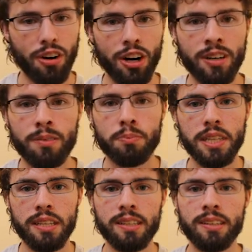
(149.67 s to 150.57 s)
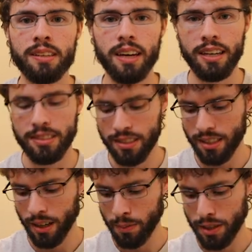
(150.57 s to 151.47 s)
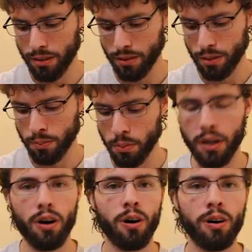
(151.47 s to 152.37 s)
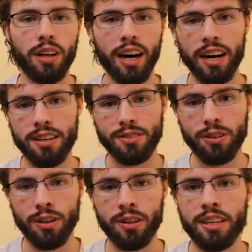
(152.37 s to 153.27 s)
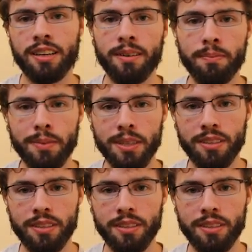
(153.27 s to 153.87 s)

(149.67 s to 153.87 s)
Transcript: unimpeded as he's coming through, but all eyes are on him